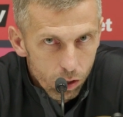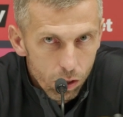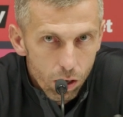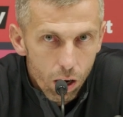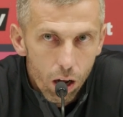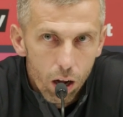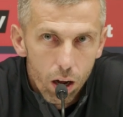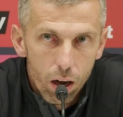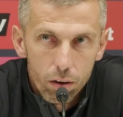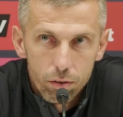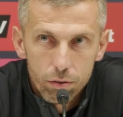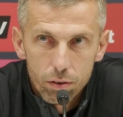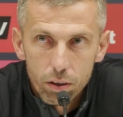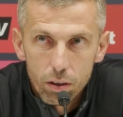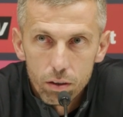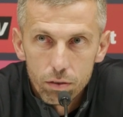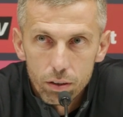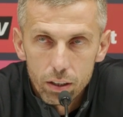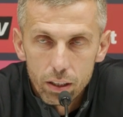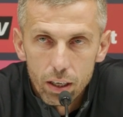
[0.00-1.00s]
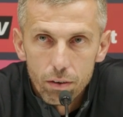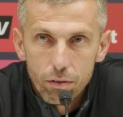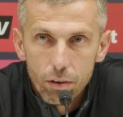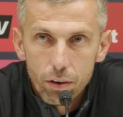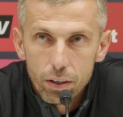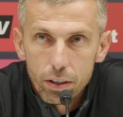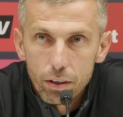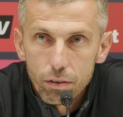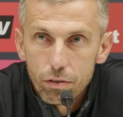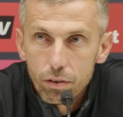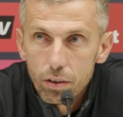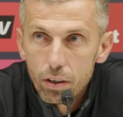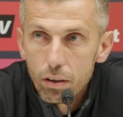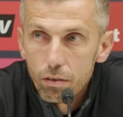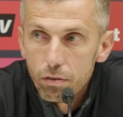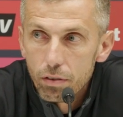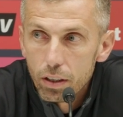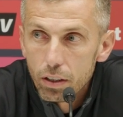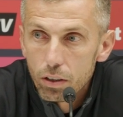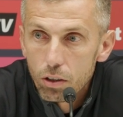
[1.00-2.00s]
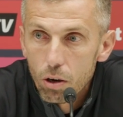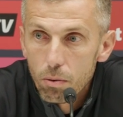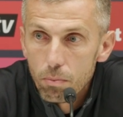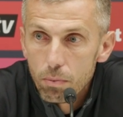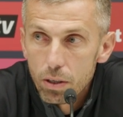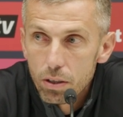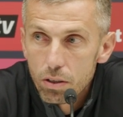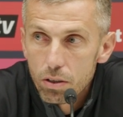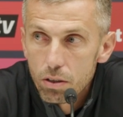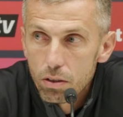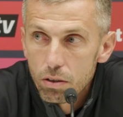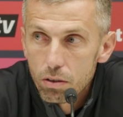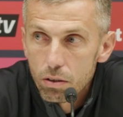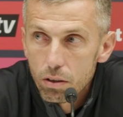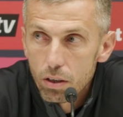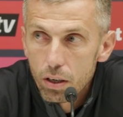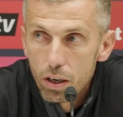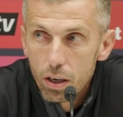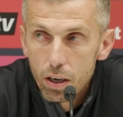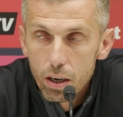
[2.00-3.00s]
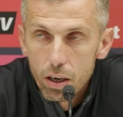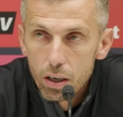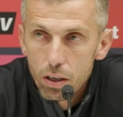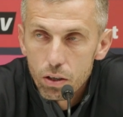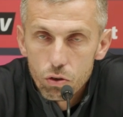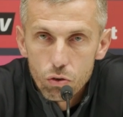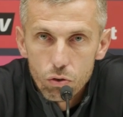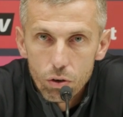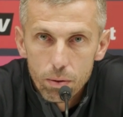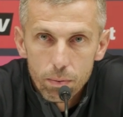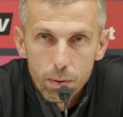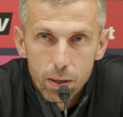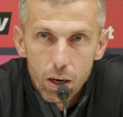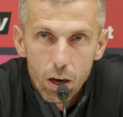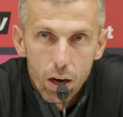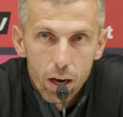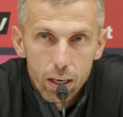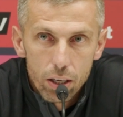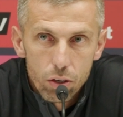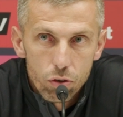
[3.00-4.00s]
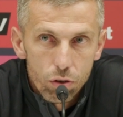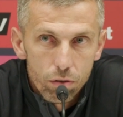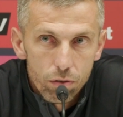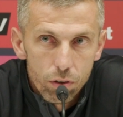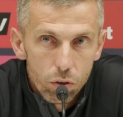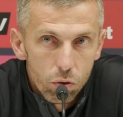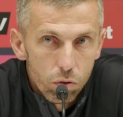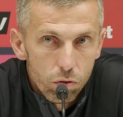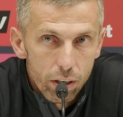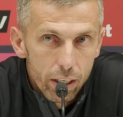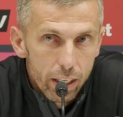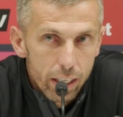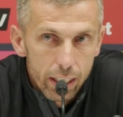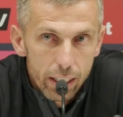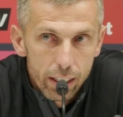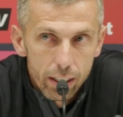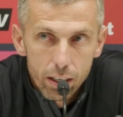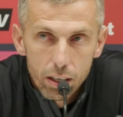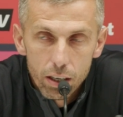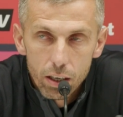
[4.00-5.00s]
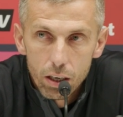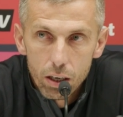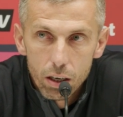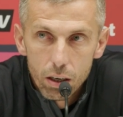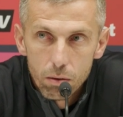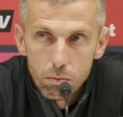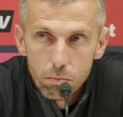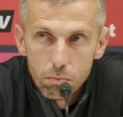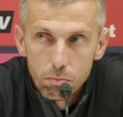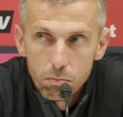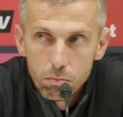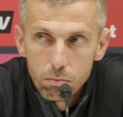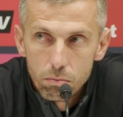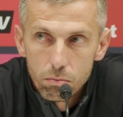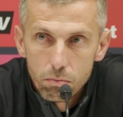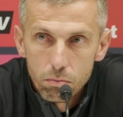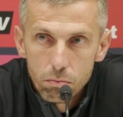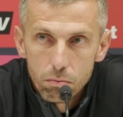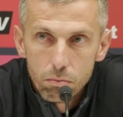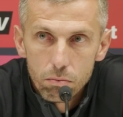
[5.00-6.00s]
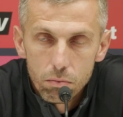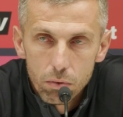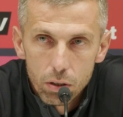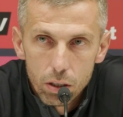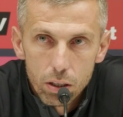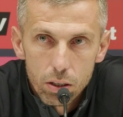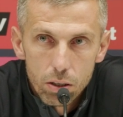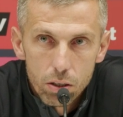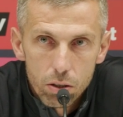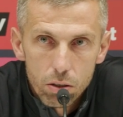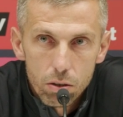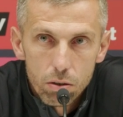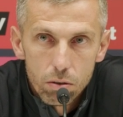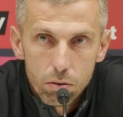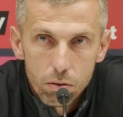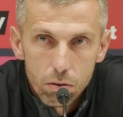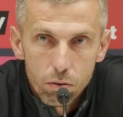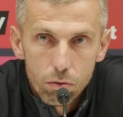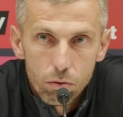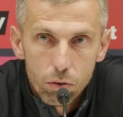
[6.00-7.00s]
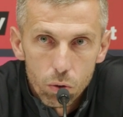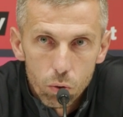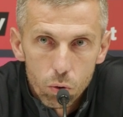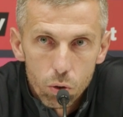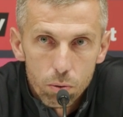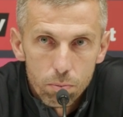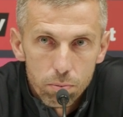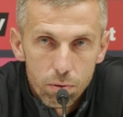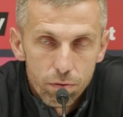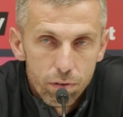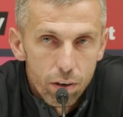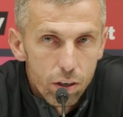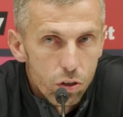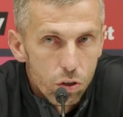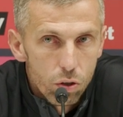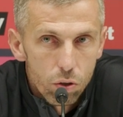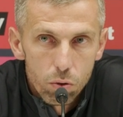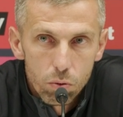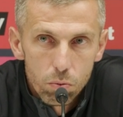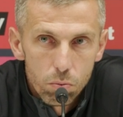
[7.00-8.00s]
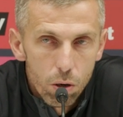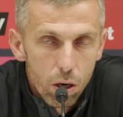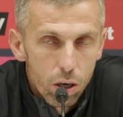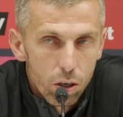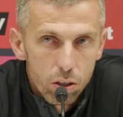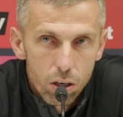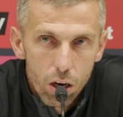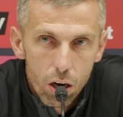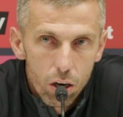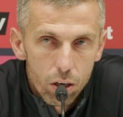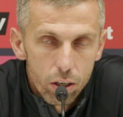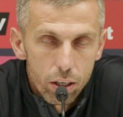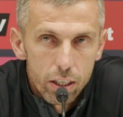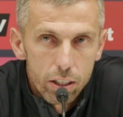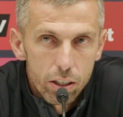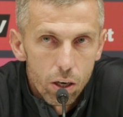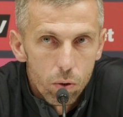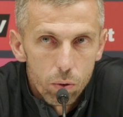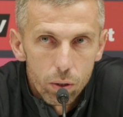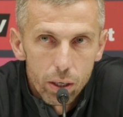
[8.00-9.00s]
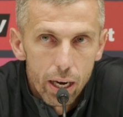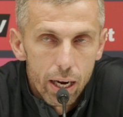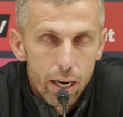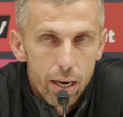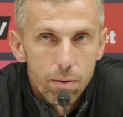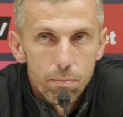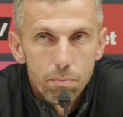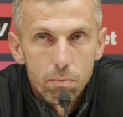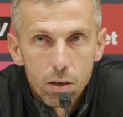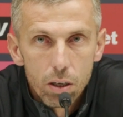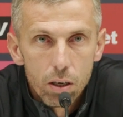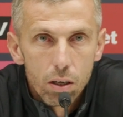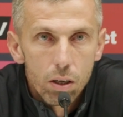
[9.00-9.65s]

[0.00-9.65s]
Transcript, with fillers: No, I, th I think they're very different. I think Dom is extremely highly driven already. Um, is a real good professional, works hard at his own game,